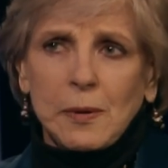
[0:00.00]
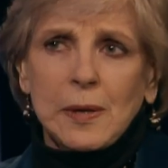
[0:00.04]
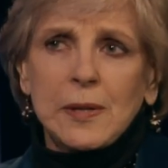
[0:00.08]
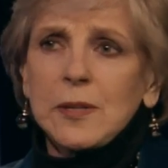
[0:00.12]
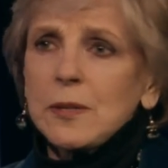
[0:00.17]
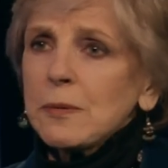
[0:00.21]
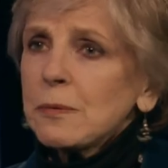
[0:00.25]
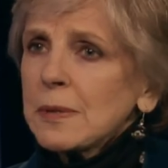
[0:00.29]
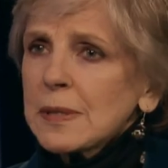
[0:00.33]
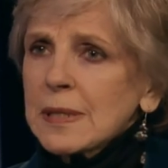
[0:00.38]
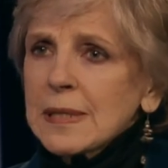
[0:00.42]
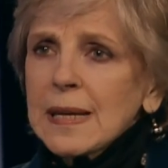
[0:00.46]
When
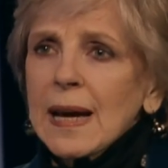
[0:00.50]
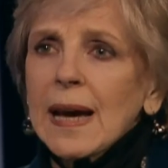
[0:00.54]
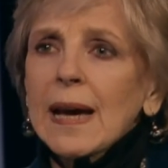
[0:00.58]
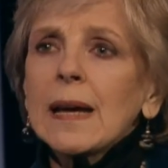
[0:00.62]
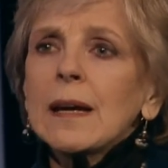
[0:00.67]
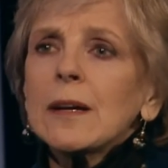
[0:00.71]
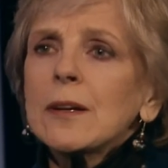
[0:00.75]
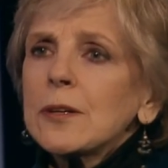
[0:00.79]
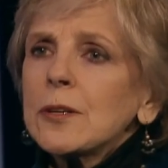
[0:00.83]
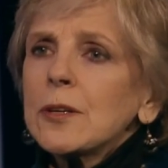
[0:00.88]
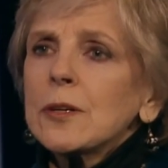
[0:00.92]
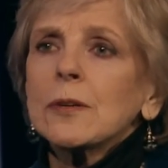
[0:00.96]
you
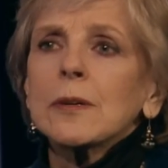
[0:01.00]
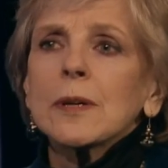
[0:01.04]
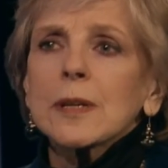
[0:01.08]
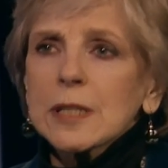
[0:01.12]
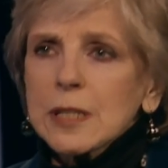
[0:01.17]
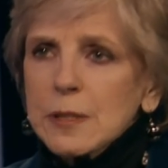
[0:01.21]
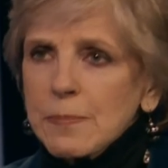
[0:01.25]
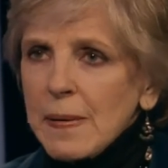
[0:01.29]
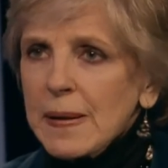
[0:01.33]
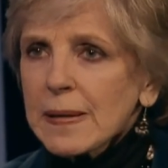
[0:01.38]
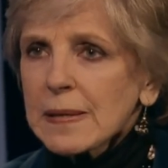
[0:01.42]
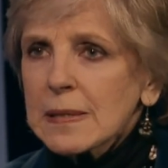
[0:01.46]
retire, your
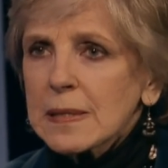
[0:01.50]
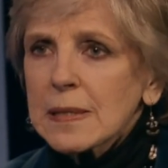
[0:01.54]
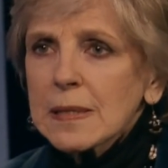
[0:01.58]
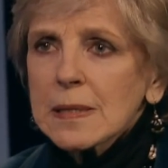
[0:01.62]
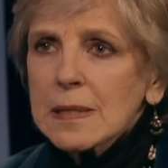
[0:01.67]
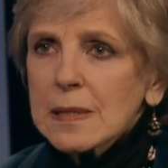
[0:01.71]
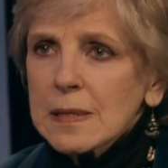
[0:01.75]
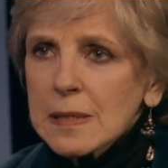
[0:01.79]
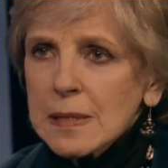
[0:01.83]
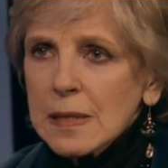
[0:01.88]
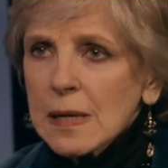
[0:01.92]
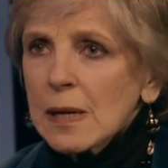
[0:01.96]

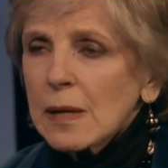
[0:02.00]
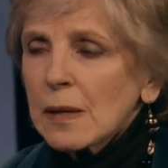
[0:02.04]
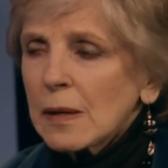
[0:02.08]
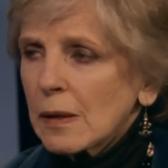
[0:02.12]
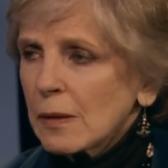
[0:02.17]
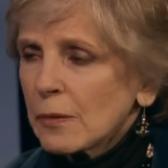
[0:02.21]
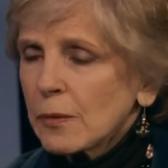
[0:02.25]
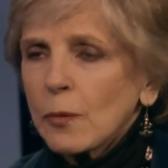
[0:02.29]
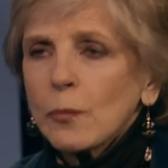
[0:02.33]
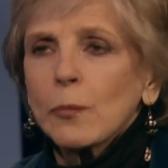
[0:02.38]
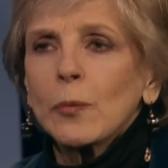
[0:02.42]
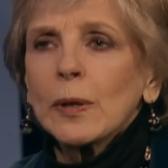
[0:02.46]
expenses
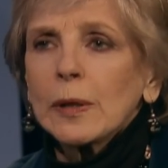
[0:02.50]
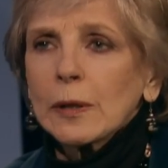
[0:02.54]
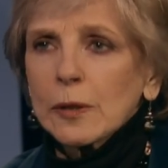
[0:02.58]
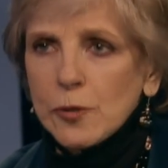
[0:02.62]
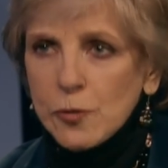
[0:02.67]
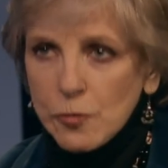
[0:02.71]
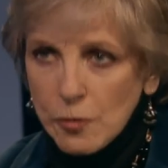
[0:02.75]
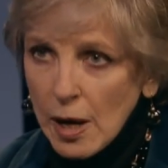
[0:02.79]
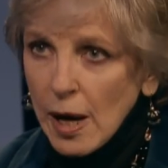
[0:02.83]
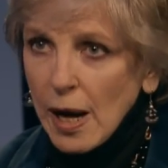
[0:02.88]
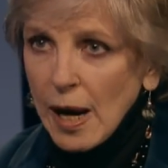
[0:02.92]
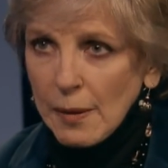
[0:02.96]
will
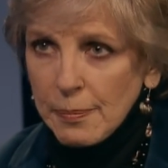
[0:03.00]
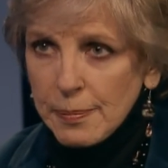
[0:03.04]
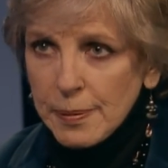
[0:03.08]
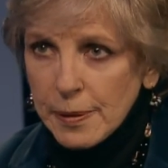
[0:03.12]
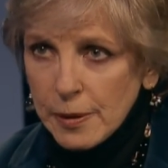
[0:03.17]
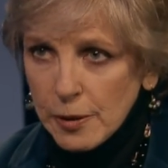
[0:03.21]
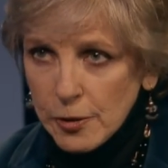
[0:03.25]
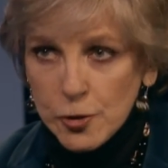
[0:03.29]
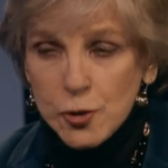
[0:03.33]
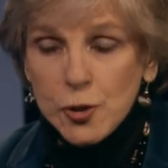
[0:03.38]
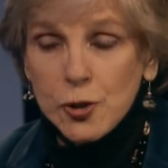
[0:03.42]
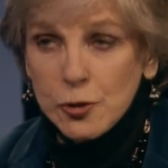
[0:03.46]
drop,
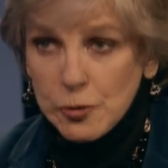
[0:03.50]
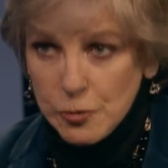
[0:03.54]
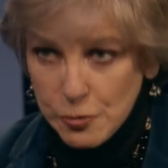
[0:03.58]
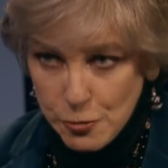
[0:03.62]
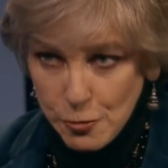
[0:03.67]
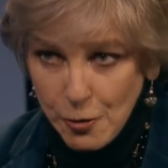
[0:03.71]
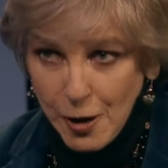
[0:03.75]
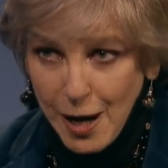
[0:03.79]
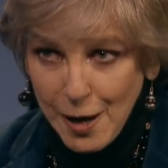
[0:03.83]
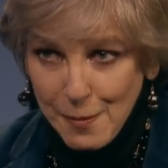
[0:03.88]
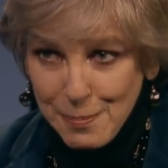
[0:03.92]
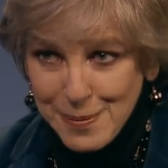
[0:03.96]
or should
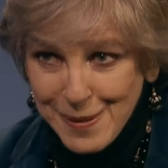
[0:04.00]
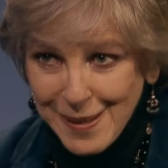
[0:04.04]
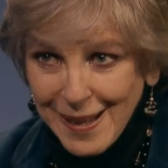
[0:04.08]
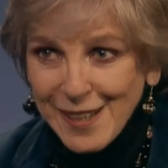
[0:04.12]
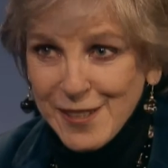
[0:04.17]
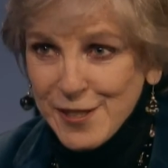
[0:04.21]
drop, I